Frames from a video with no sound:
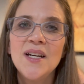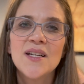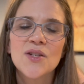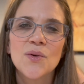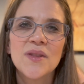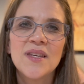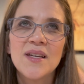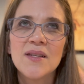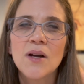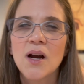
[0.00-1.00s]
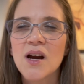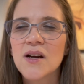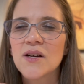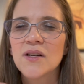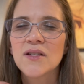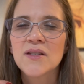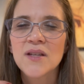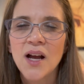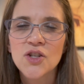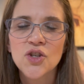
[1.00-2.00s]
So these are
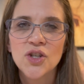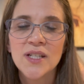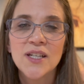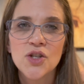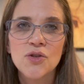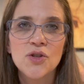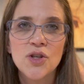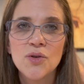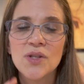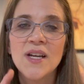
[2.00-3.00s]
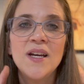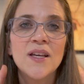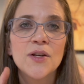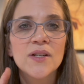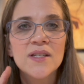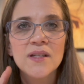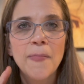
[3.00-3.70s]
such good tissues to use. There is